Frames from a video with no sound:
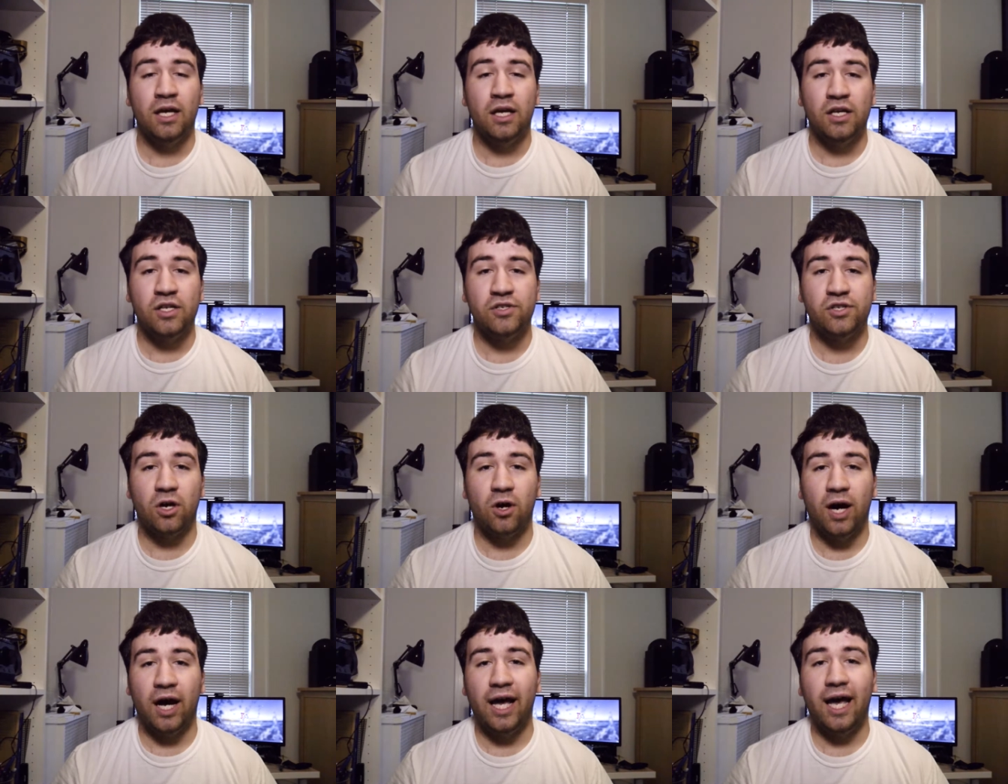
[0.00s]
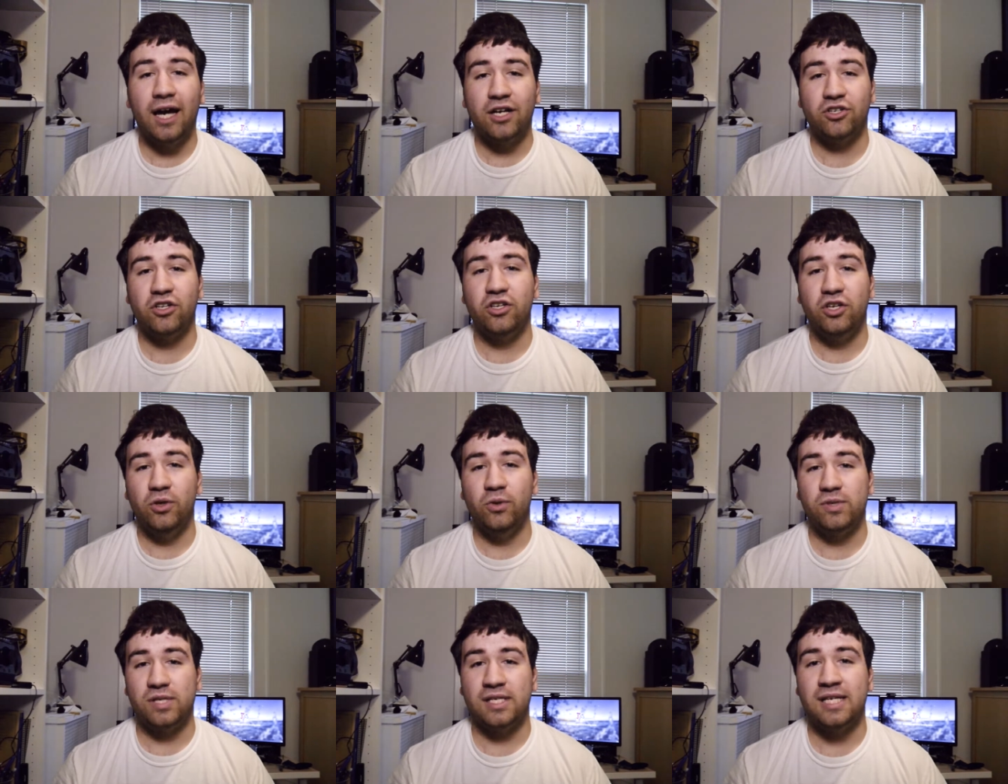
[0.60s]
So I actually
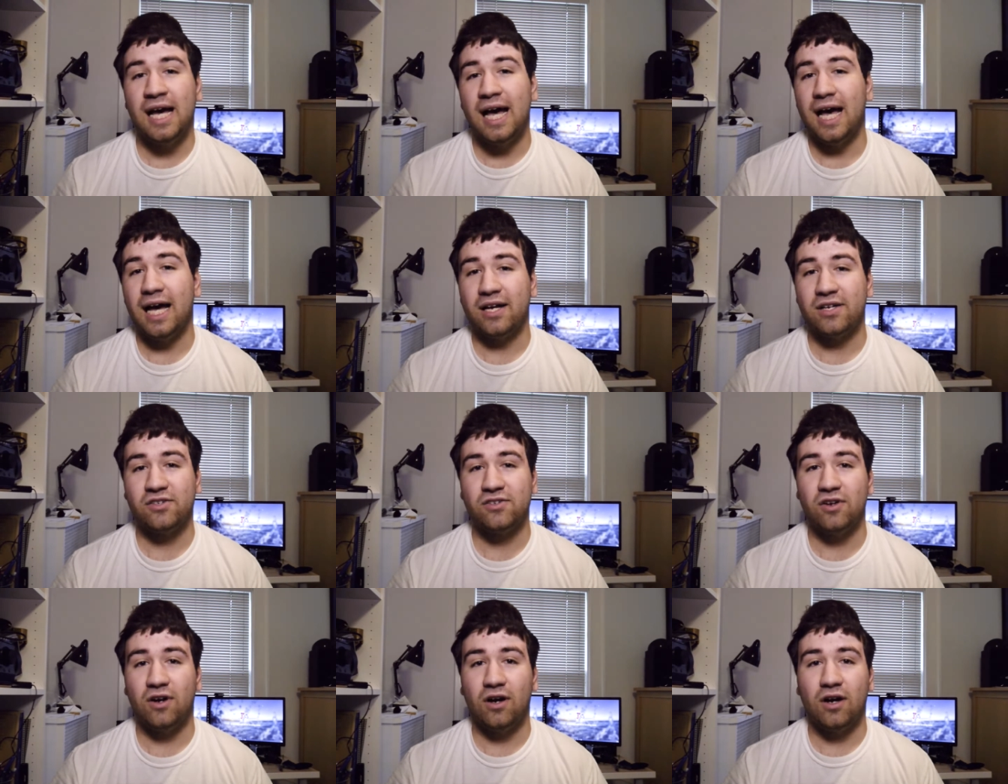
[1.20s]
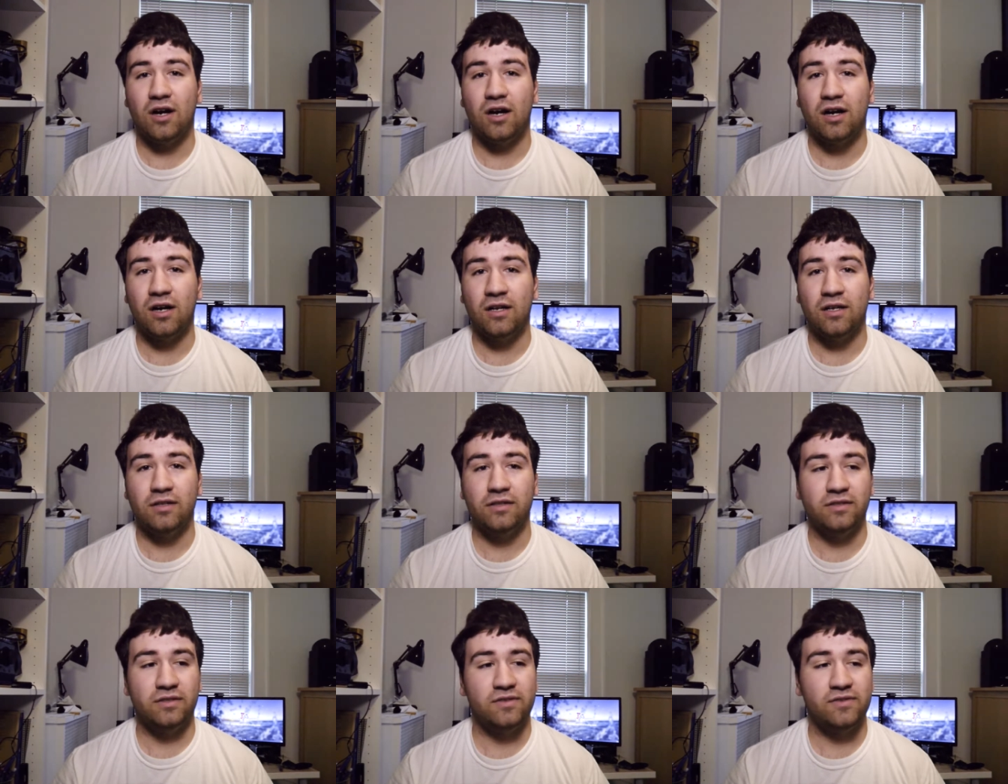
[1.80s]
used a Takstar,
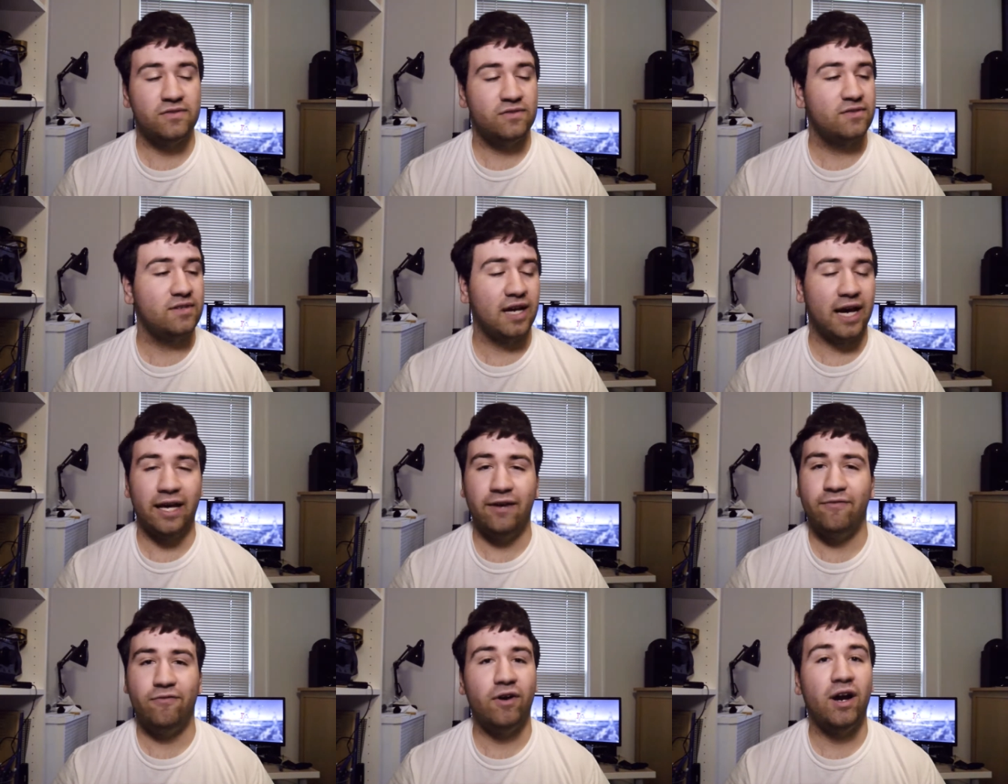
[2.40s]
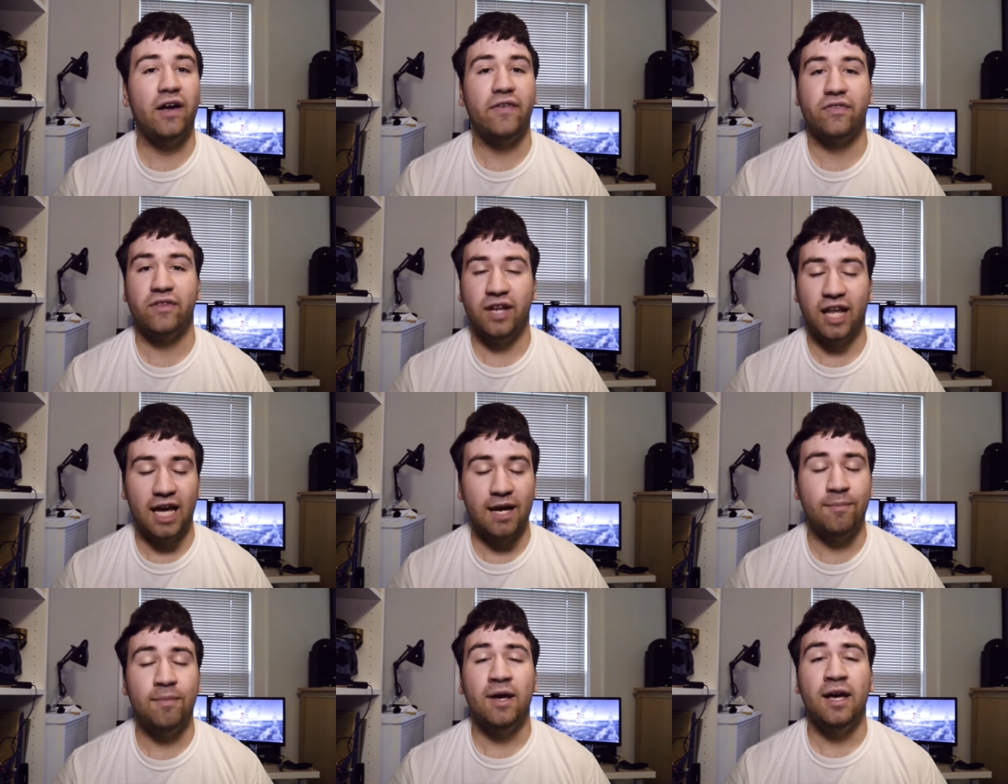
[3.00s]
I forget the
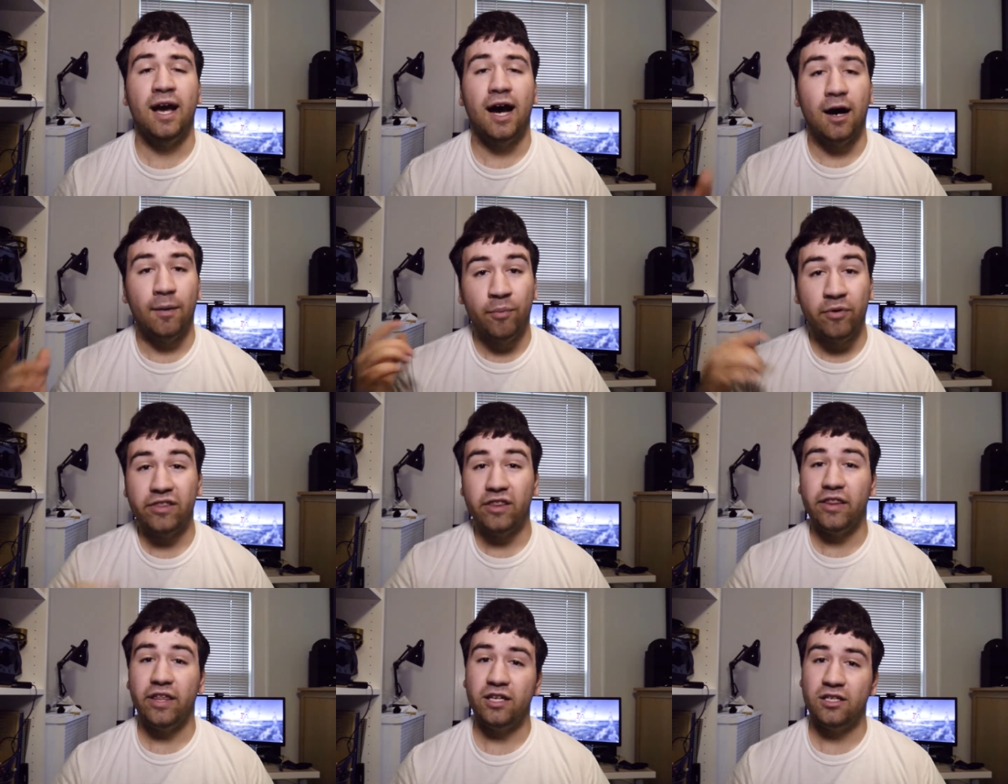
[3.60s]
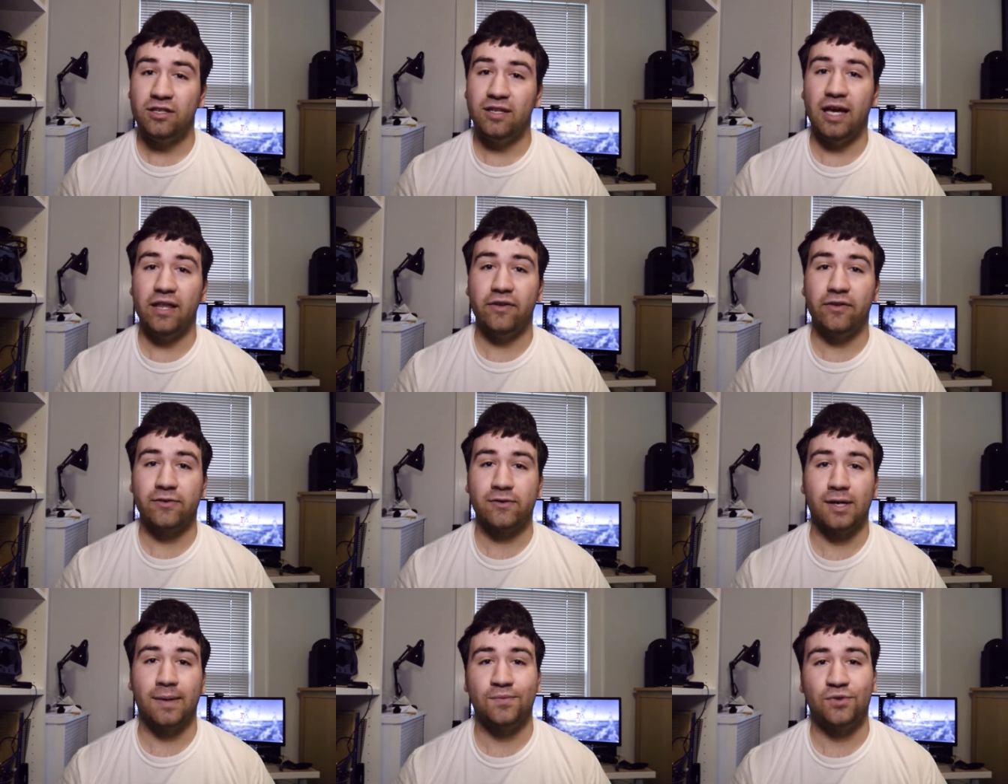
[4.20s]
name, I'll put the link to that in the
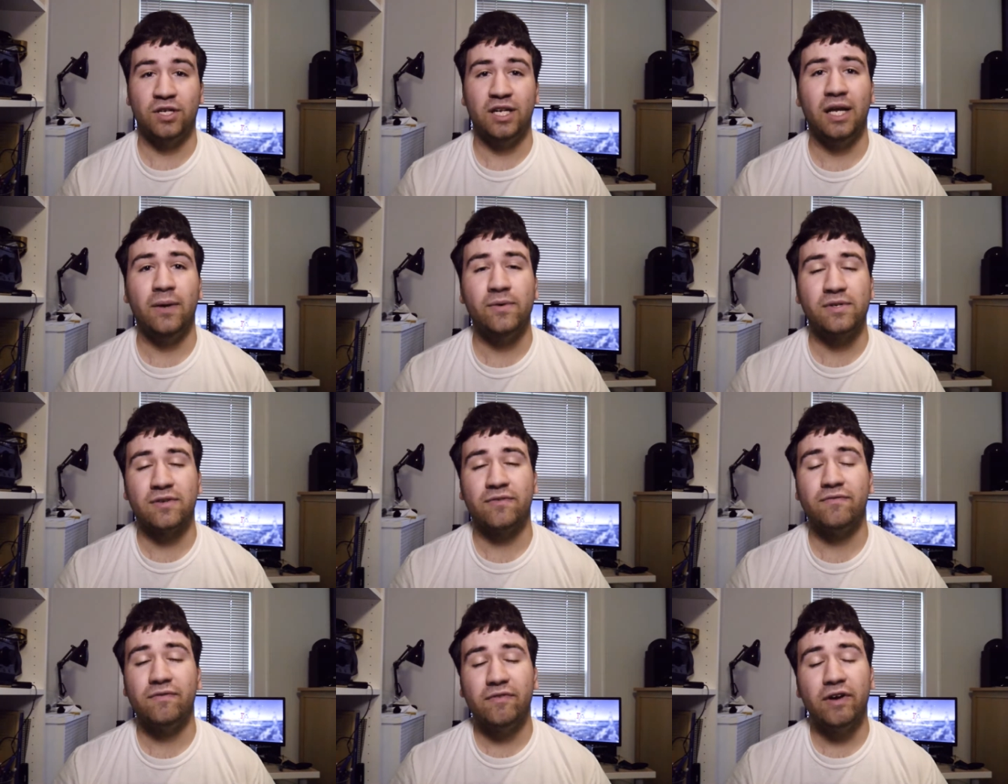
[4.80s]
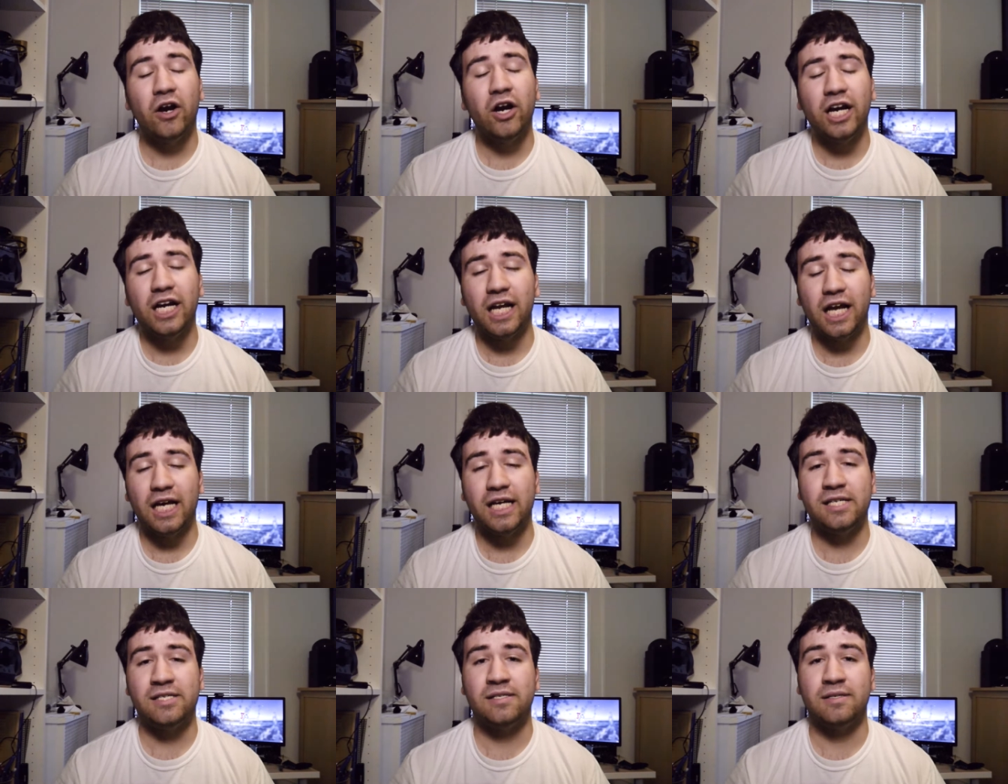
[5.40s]
description. It was a very
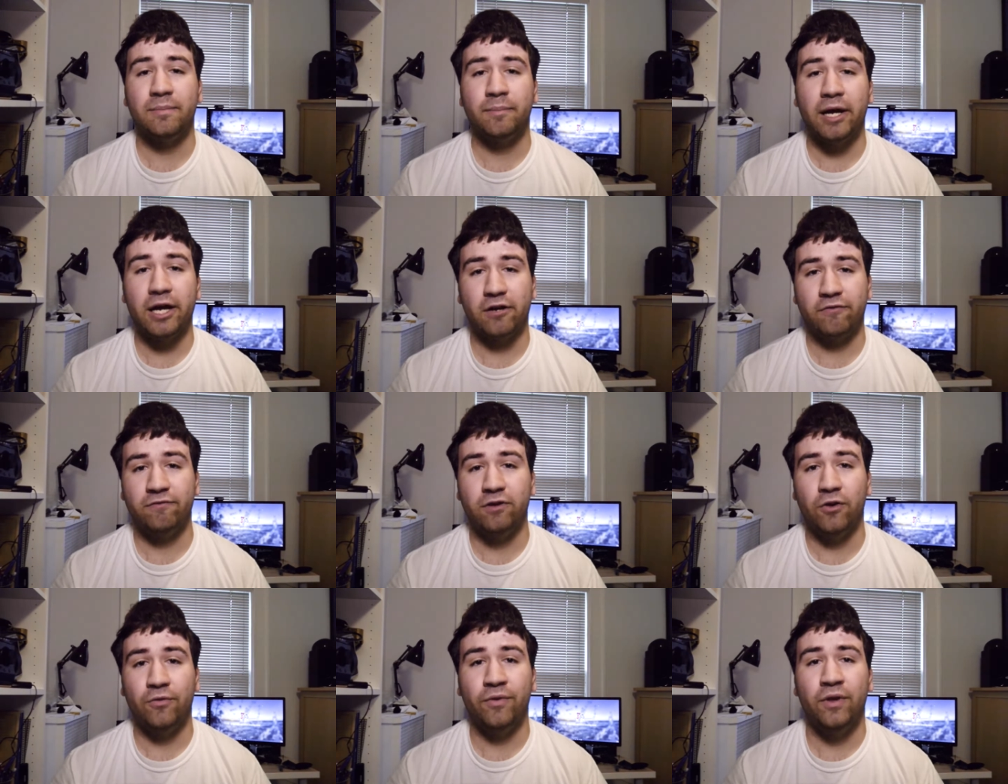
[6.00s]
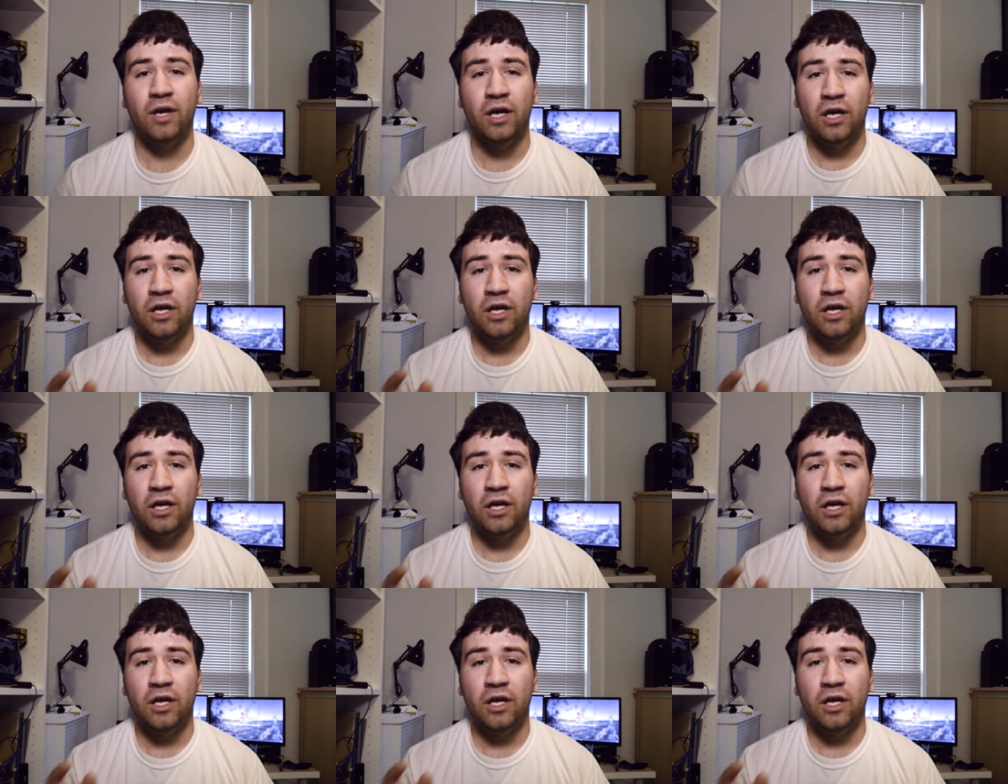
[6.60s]
nice microphone.